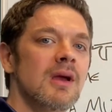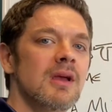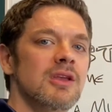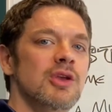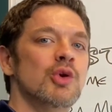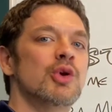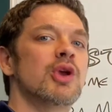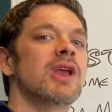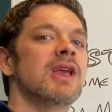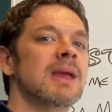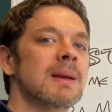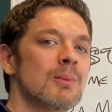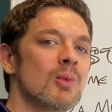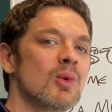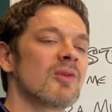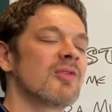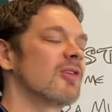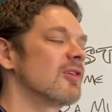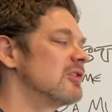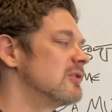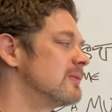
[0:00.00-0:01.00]
you can get more
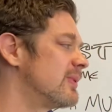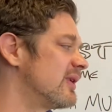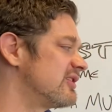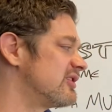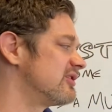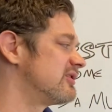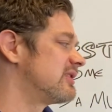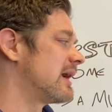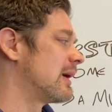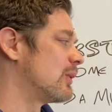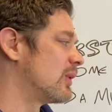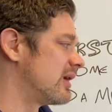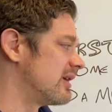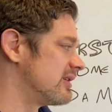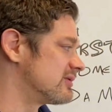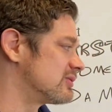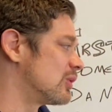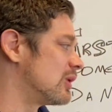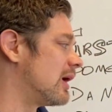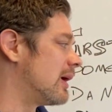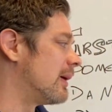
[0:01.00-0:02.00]
for your budget that way
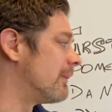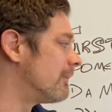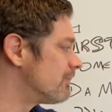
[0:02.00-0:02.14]
as well.